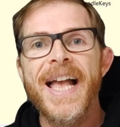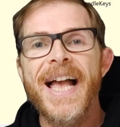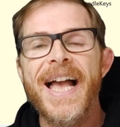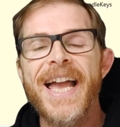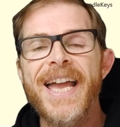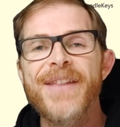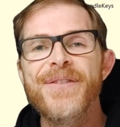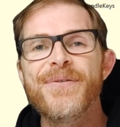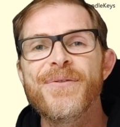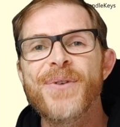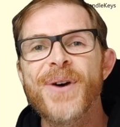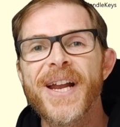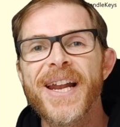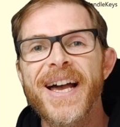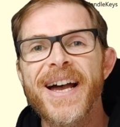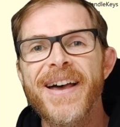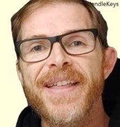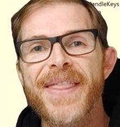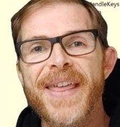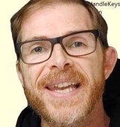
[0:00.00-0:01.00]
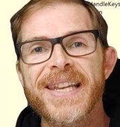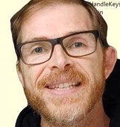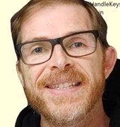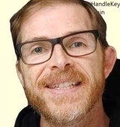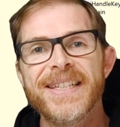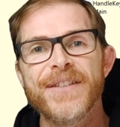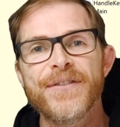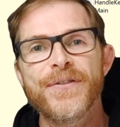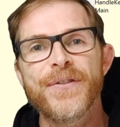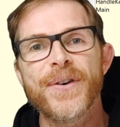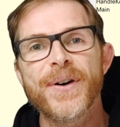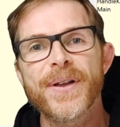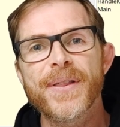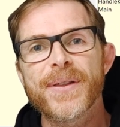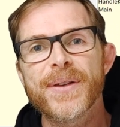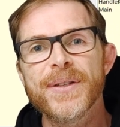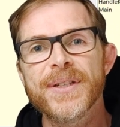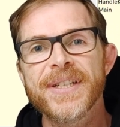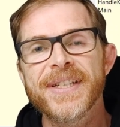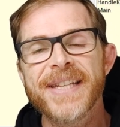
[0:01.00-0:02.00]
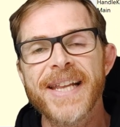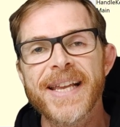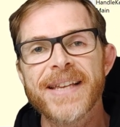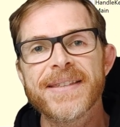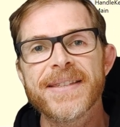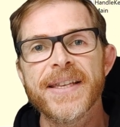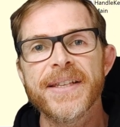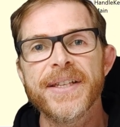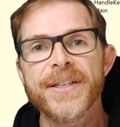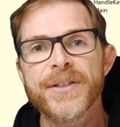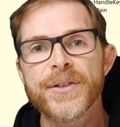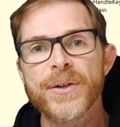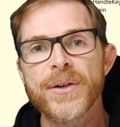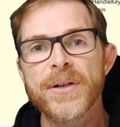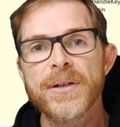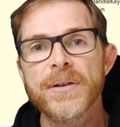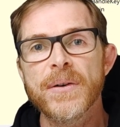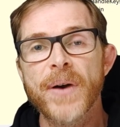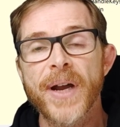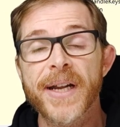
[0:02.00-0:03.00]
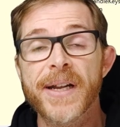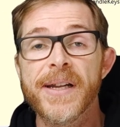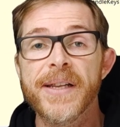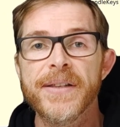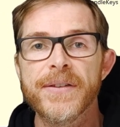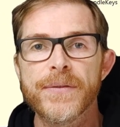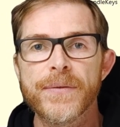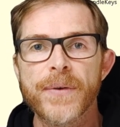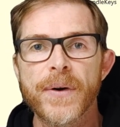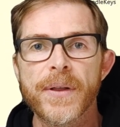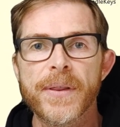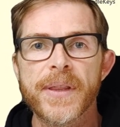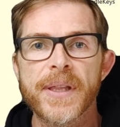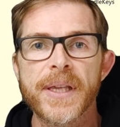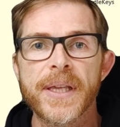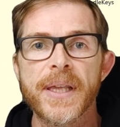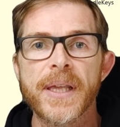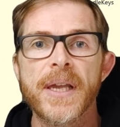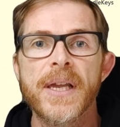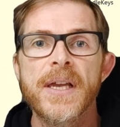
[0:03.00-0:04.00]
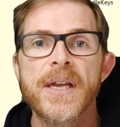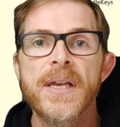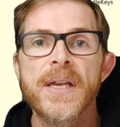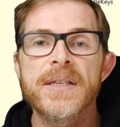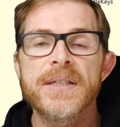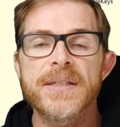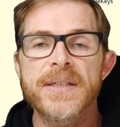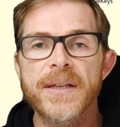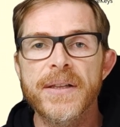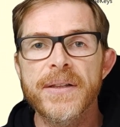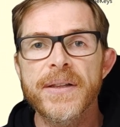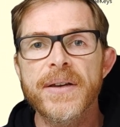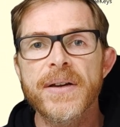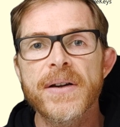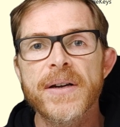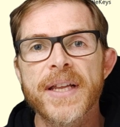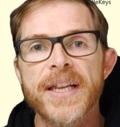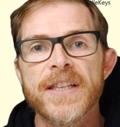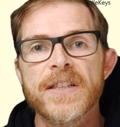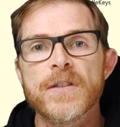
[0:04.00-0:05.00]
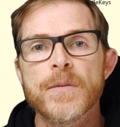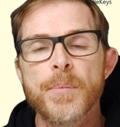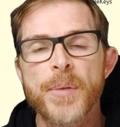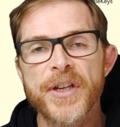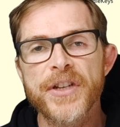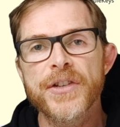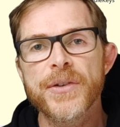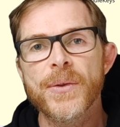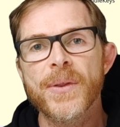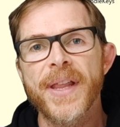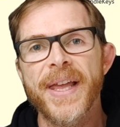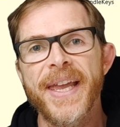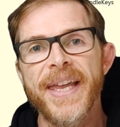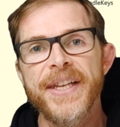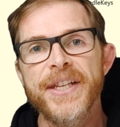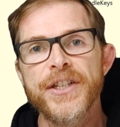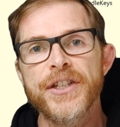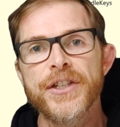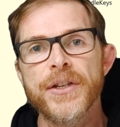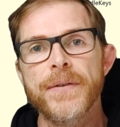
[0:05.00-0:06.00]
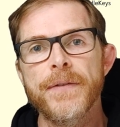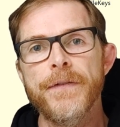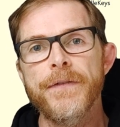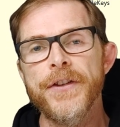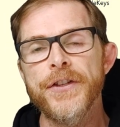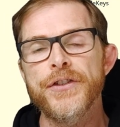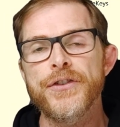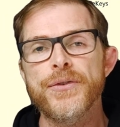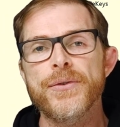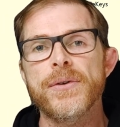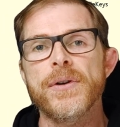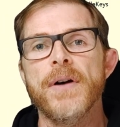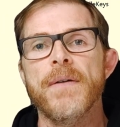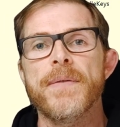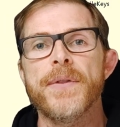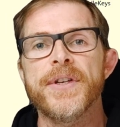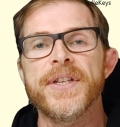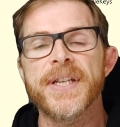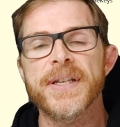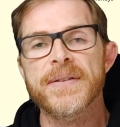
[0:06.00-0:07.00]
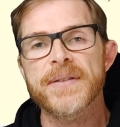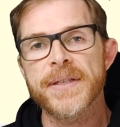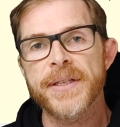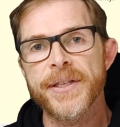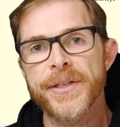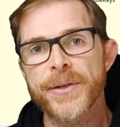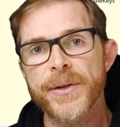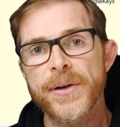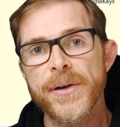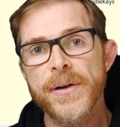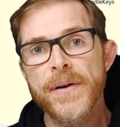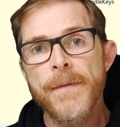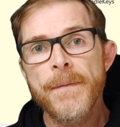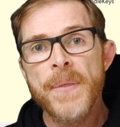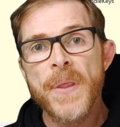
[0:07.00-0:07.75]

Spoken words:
And voila, that is it for the text editor, or at least for the standard and special edition feature of the text editor.